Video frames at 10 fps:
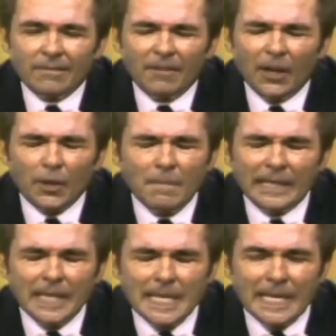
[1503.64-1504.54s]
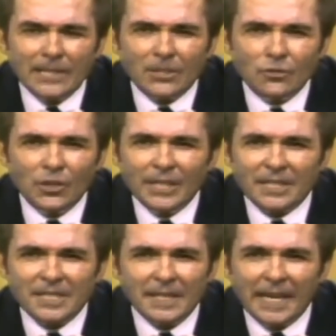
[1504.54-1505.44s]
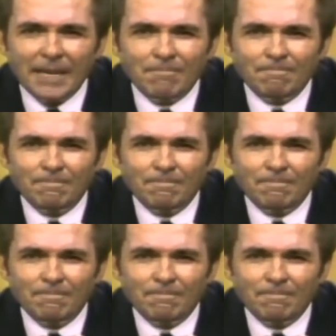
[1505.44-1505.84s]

Father, meet the needs in Jesus' name.